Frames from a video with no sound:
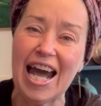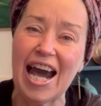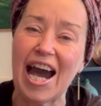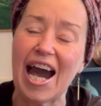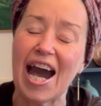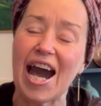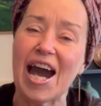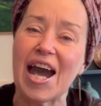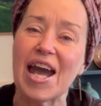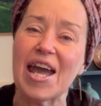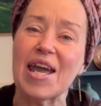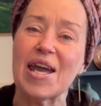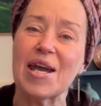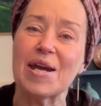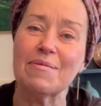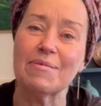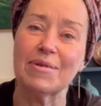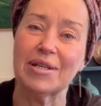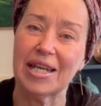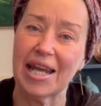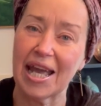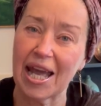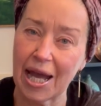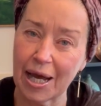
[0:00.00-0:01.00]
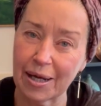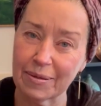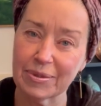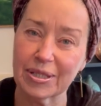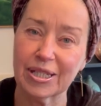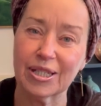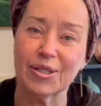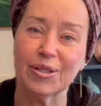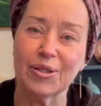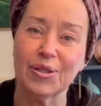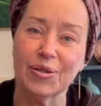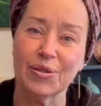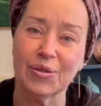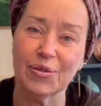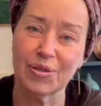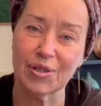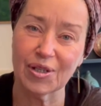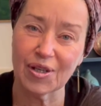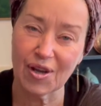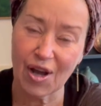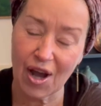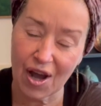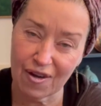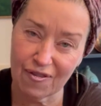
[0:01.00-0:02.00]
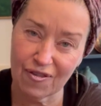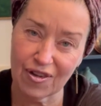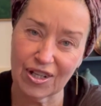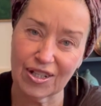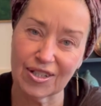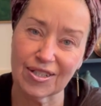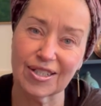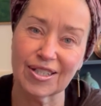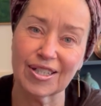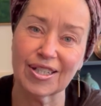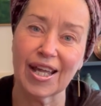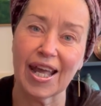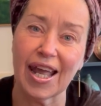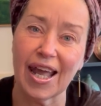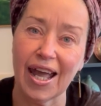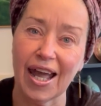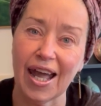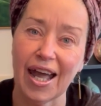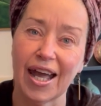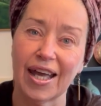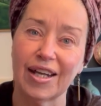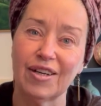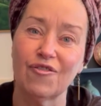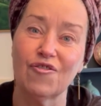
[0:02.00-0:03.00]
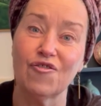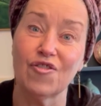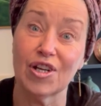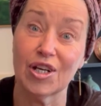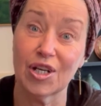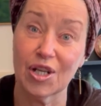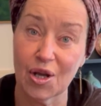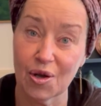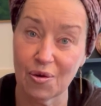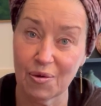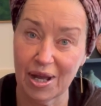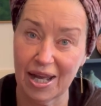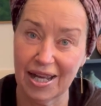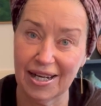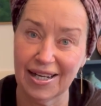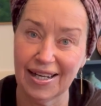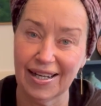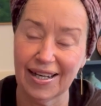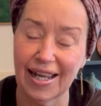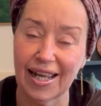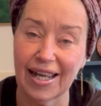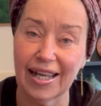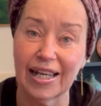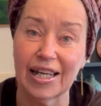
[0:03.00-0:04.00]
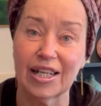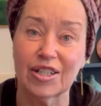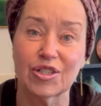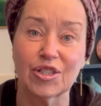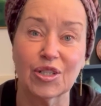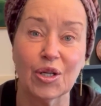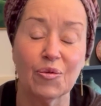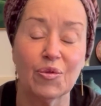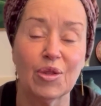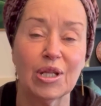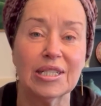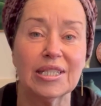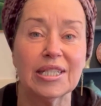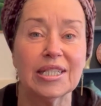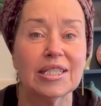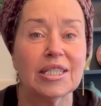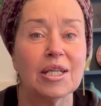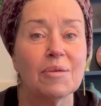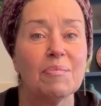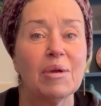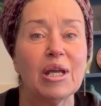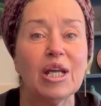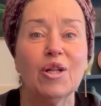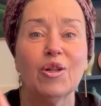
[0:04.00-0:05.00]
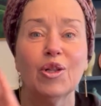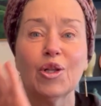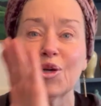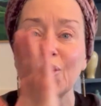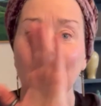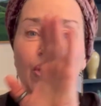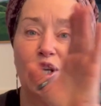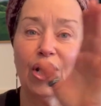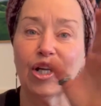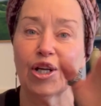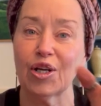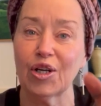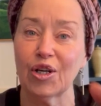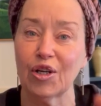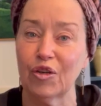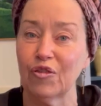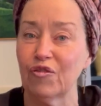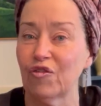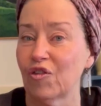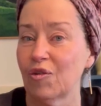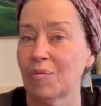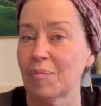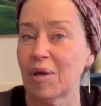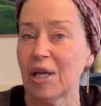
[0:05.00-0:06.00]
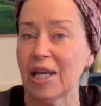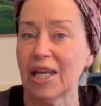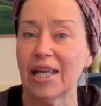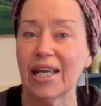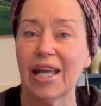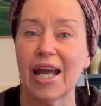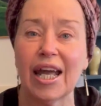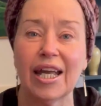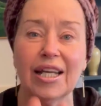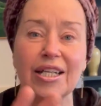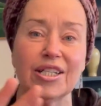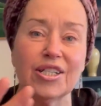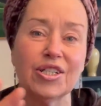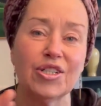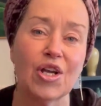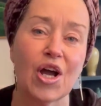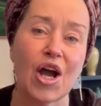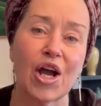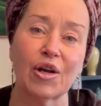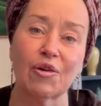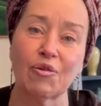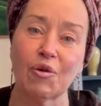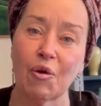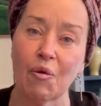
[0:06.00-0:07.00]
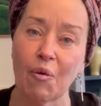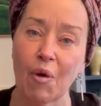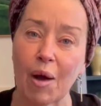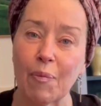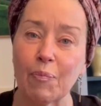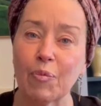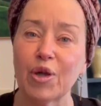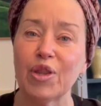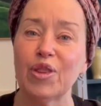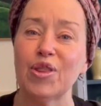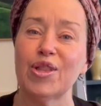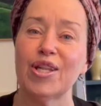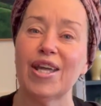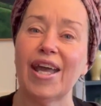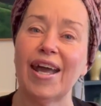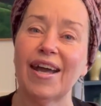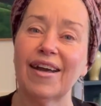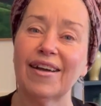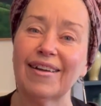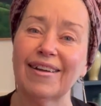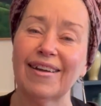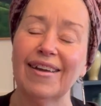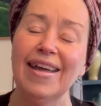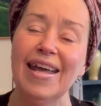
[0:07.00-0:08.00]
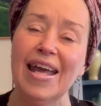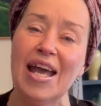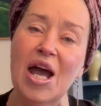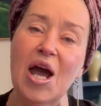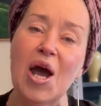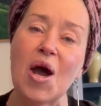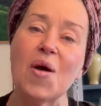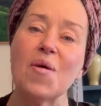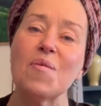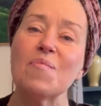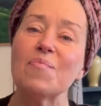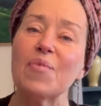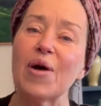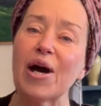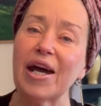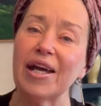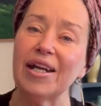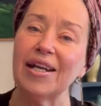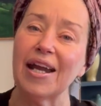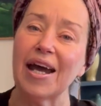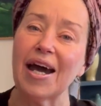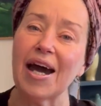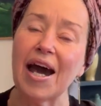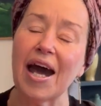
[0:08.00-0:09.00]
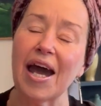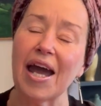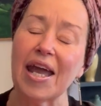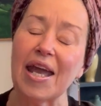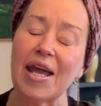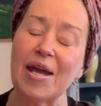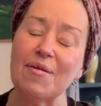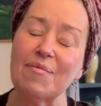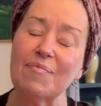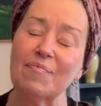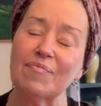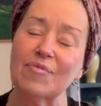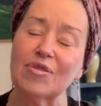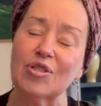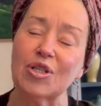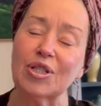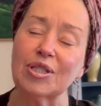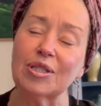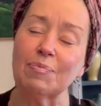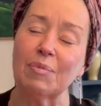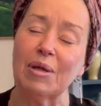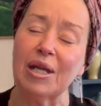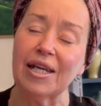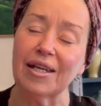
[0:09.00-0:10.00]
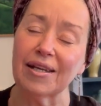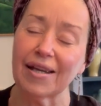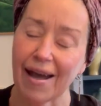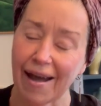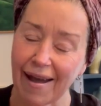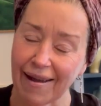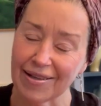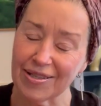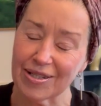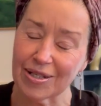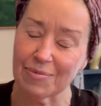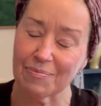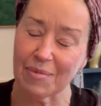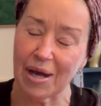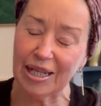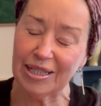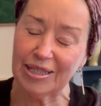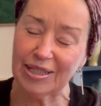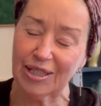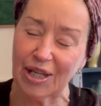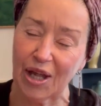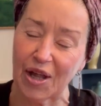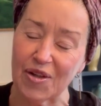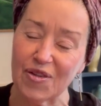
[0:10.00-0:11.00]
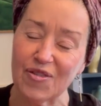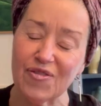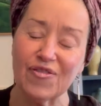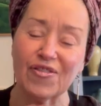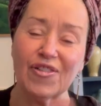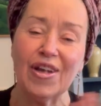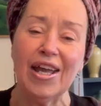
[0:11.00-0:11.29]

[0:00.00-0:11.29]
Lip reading: I am an absolute novice at video editing. So this is a big learning curve for me. I did not grow up with tech, but I am just being kind to myself